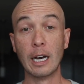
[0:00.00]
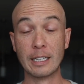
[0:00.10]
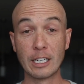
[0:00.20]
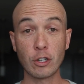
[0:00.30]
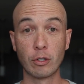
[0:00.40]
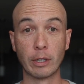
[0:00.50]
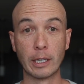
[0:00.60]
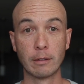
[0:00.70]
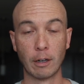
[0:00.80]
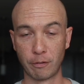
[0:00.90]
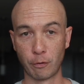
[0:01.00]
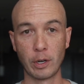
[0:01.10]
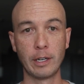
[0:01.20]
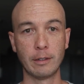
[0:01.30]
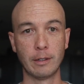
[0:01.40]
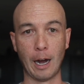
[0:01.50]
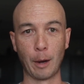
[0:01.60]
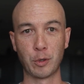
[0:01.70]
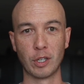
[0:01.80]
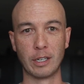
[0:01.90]
Additionally, a free
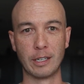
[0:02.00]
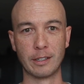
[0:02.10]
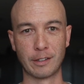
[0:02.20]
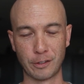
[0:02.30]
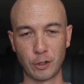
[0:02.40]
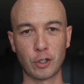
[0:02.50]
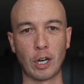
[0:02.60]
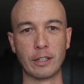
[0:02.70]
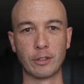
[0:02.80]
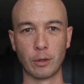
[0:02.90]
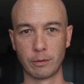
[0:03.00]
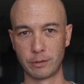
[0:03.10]
option is the Search Console.